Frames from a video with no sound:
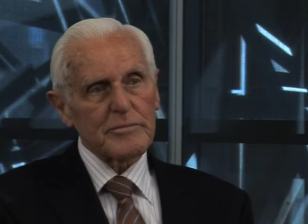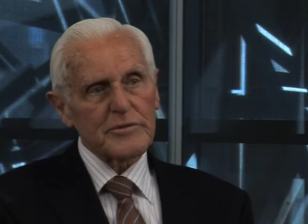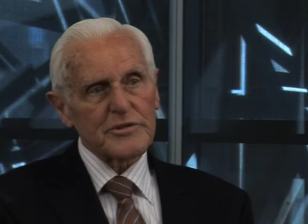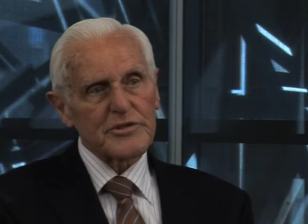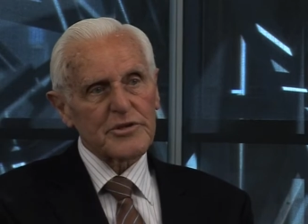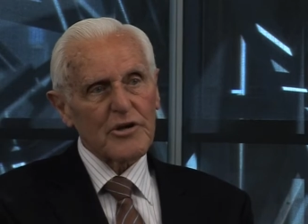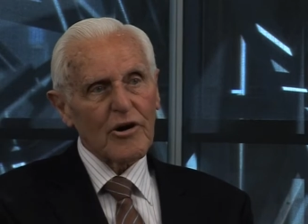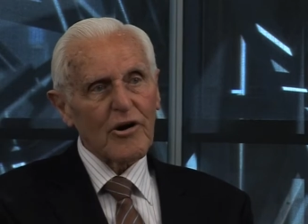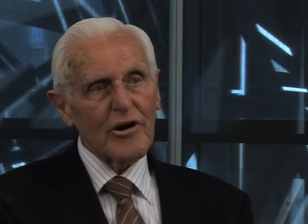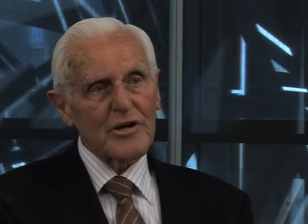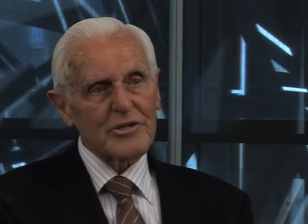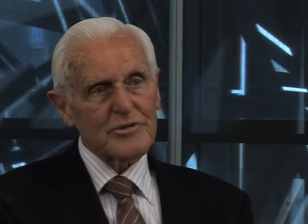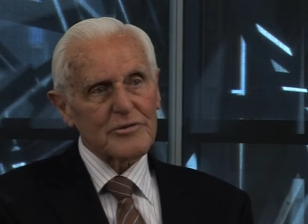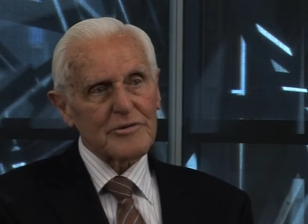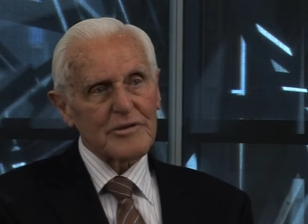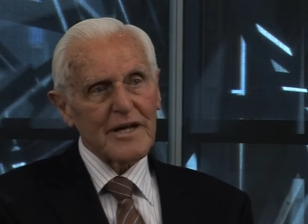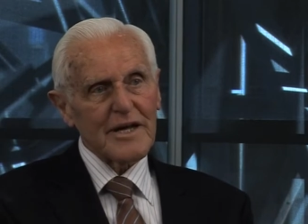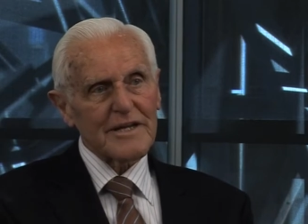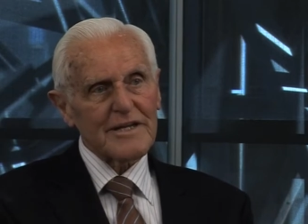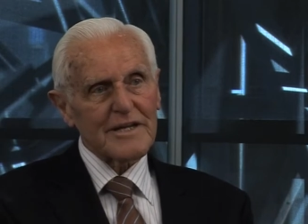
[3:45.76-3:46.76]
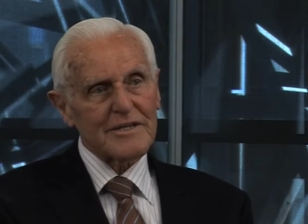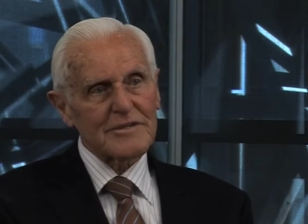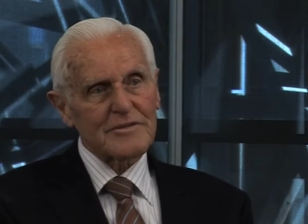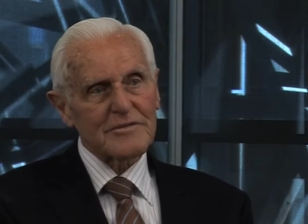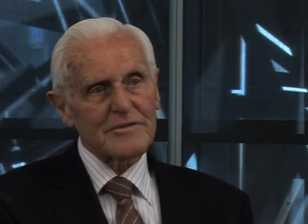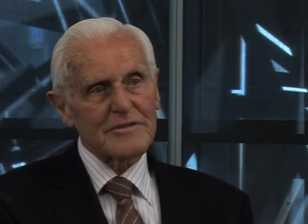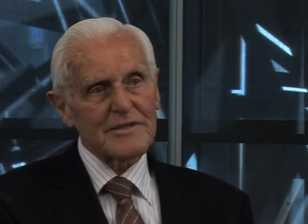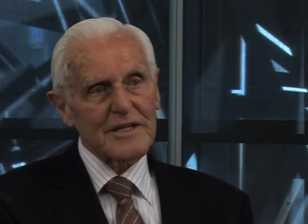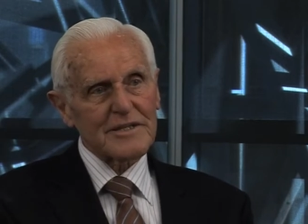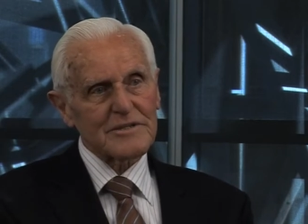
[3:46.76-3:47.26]
beside you, and that,
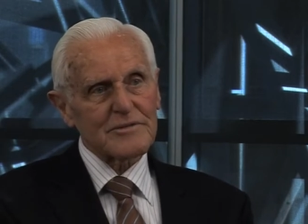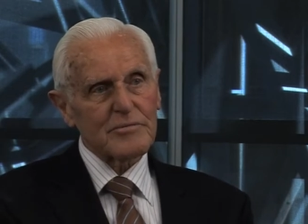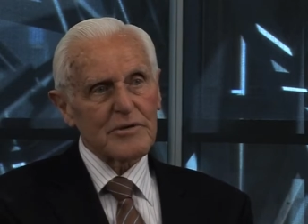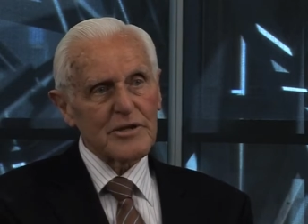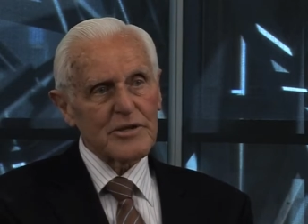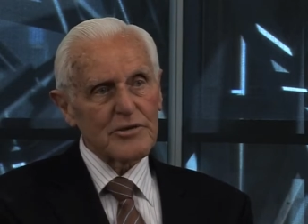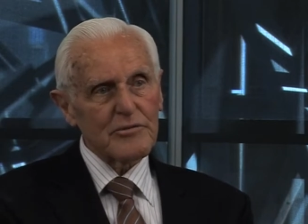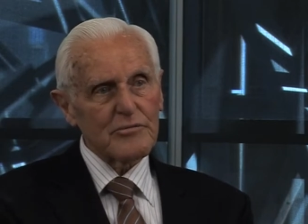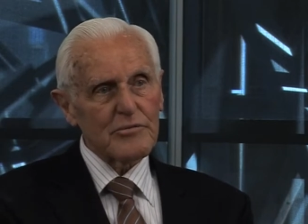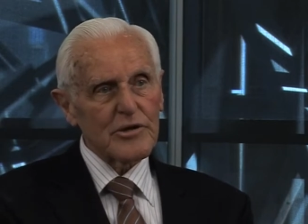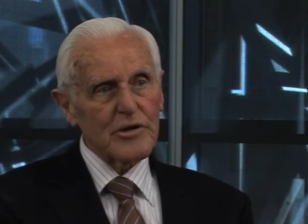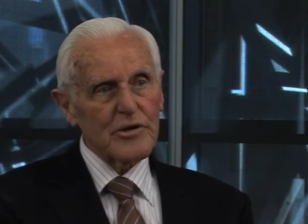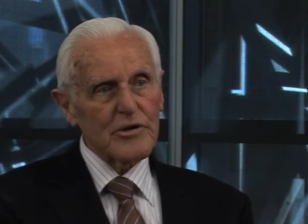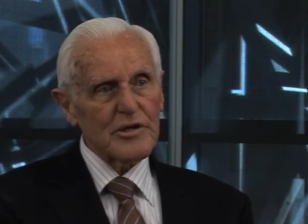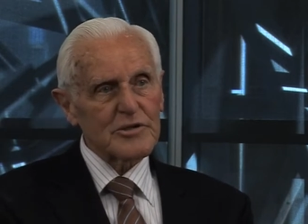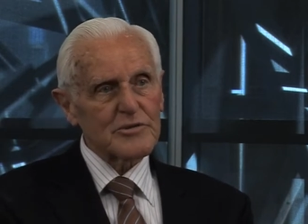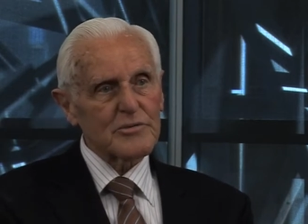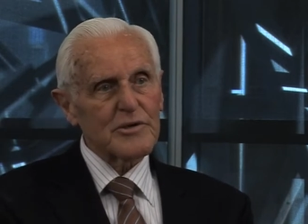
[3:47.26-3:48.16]
that's, that's when you realise